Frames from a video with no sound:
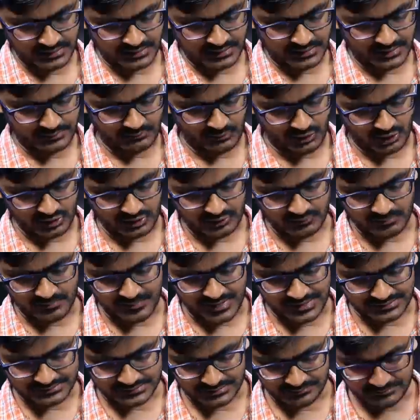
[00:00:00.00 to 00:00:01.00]
A block of
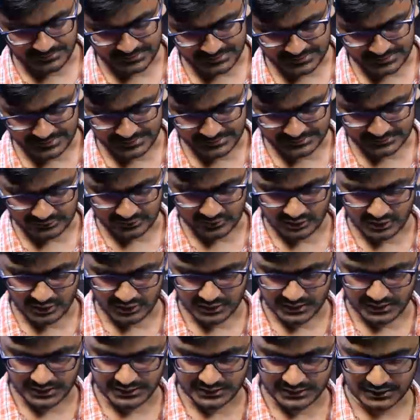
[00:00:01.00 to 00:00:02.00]
mass m is rest on
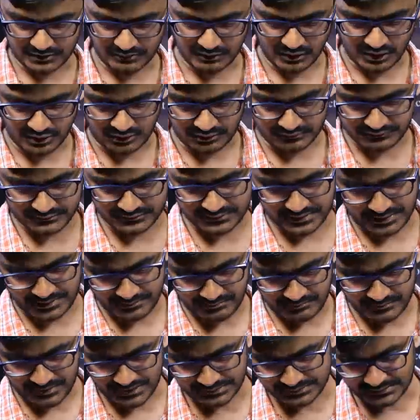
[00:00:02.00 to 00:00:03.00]
another block of
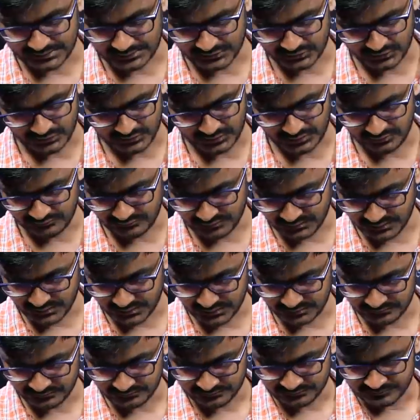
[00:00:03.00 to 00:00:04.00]
same mass as shown in
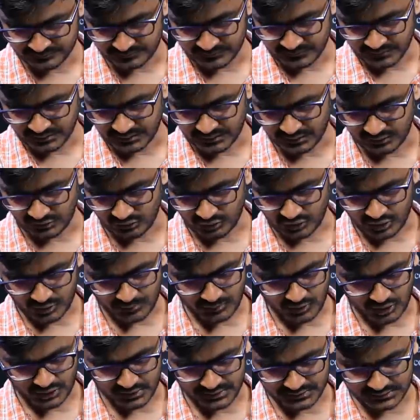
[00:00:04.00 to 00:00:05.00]
figure. The lower
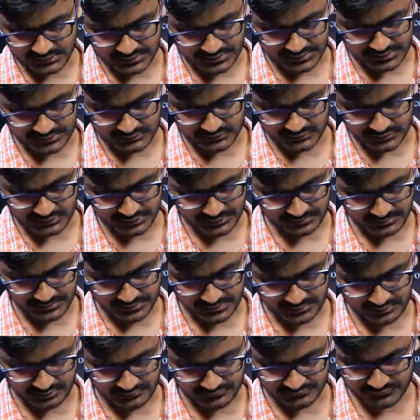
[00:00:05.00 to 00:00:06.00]
block is attached to a
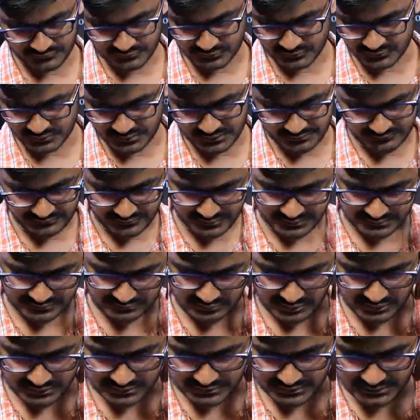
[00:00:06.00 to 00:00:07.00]
spring of stiffness
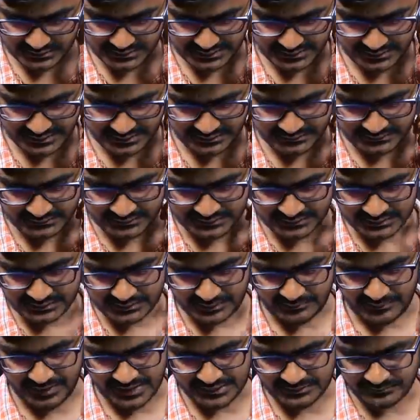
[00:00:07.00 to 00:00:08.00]
constant k,
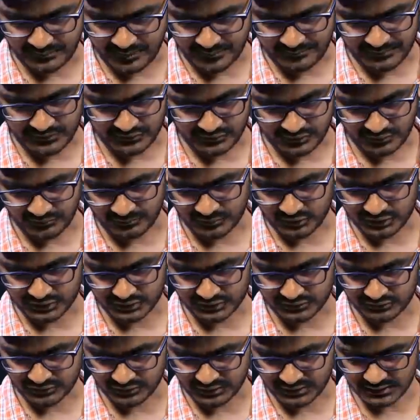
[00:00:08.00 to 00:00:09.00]
the maximum amplitude of
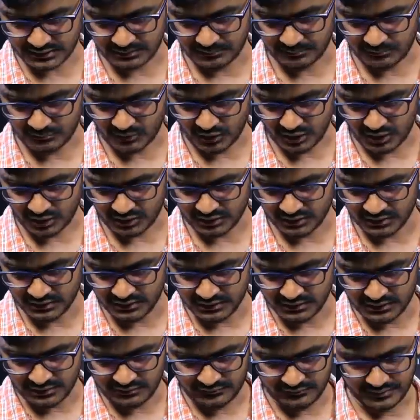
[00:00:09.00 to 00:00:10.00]
motion, so that the block
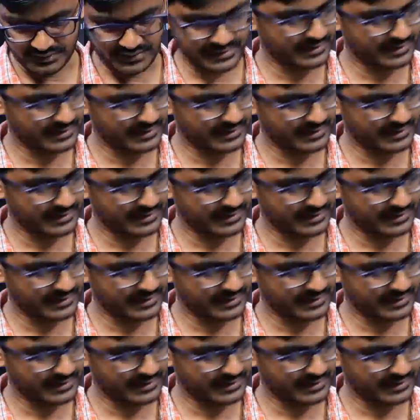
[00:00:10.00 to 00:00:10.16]
will